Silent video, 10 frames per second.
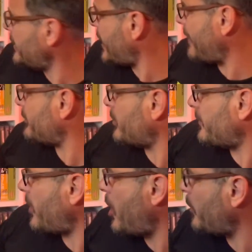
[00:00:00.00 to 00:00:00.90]
I haven't gone
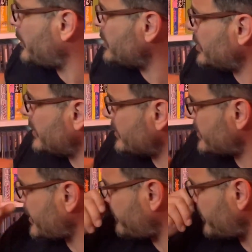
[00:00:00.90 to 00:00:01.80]
for RPGs and
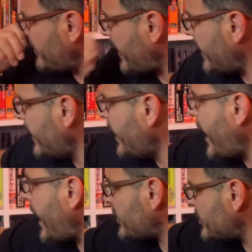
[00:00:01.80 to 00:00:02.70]
stuff like that.
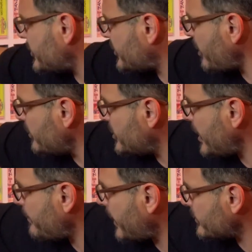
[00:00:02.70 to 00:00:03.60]
Actually, Solar
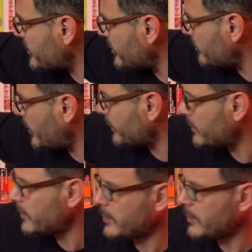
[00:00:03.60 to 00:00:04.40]
Jetman's a good one.